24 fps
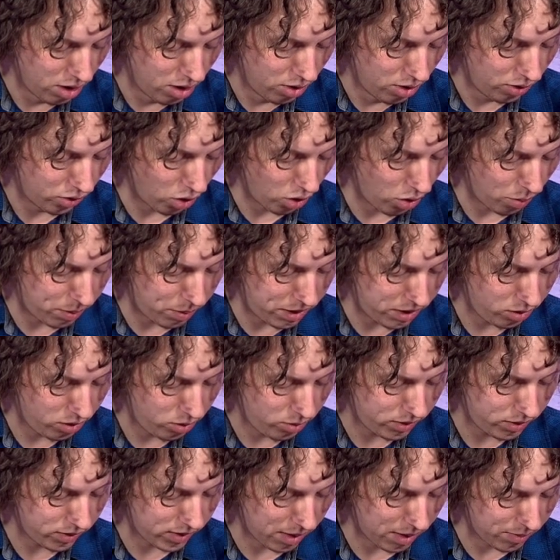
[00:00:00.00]
So Peter
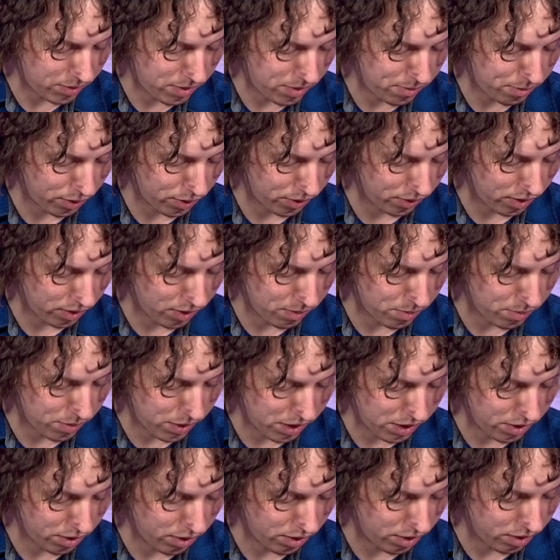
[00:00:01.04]
was kept in prison,
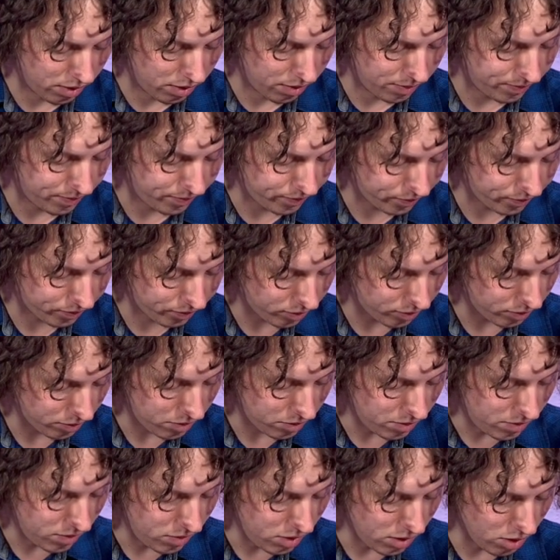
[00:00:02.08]
but the
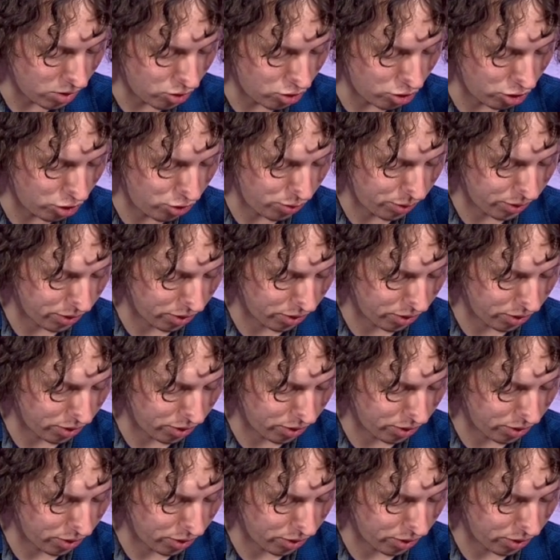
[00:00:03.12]
church was